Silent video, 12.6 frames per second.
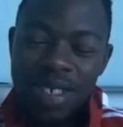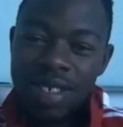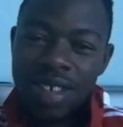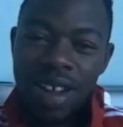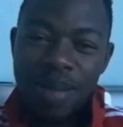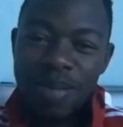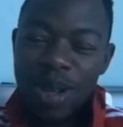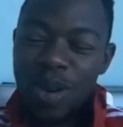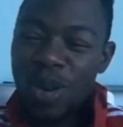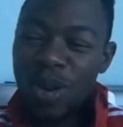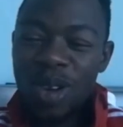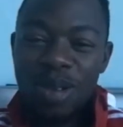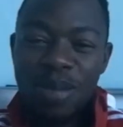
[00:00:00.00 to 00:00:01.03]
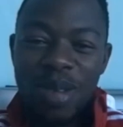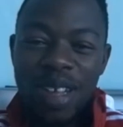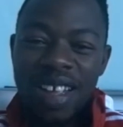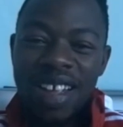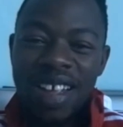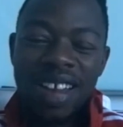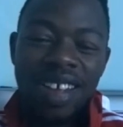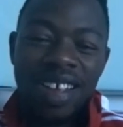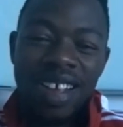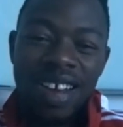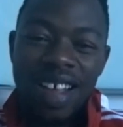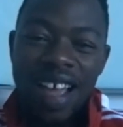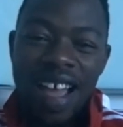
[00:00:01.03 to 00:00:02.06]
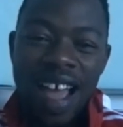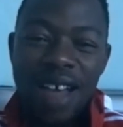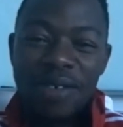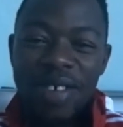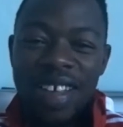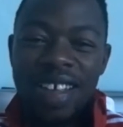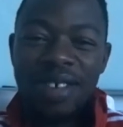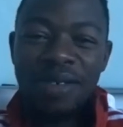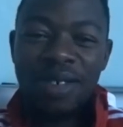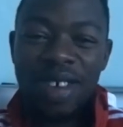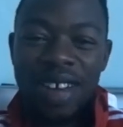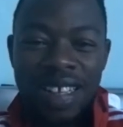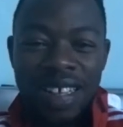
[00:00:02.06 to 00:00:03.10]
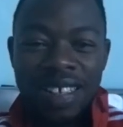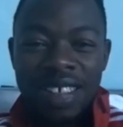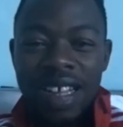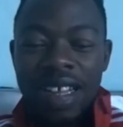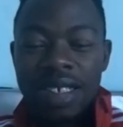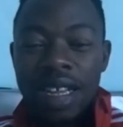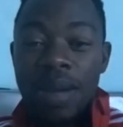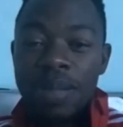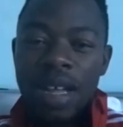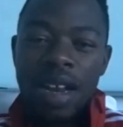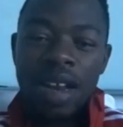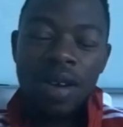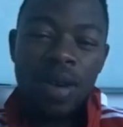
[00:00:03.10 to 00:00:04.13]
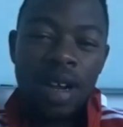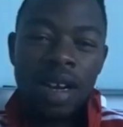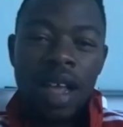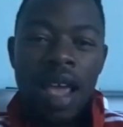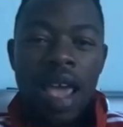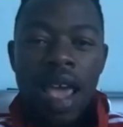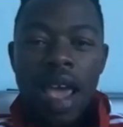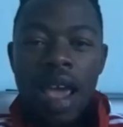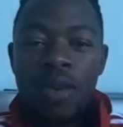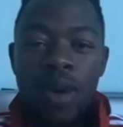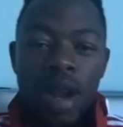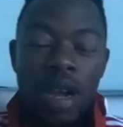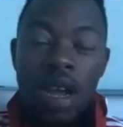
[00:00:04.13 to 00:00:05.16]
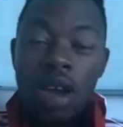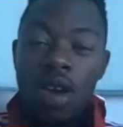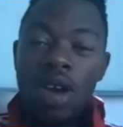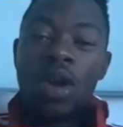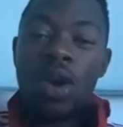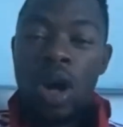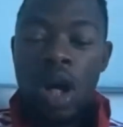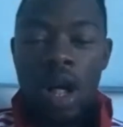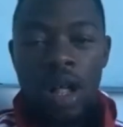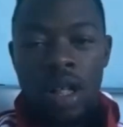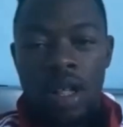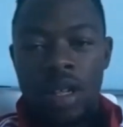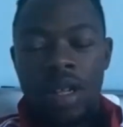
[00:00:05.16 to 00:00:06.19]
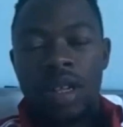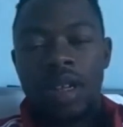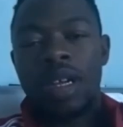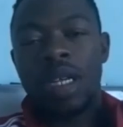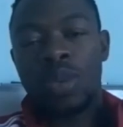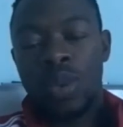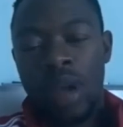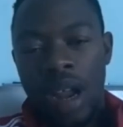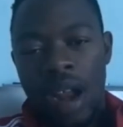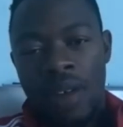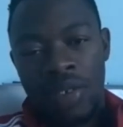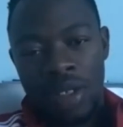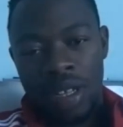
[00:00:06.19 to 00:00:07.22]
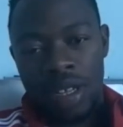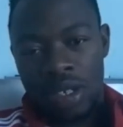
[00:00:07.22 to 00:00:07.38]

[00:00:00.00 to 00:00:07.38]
set up the Google meeting link and they have it for the exact time that they want. And when they're on the call, that's where everything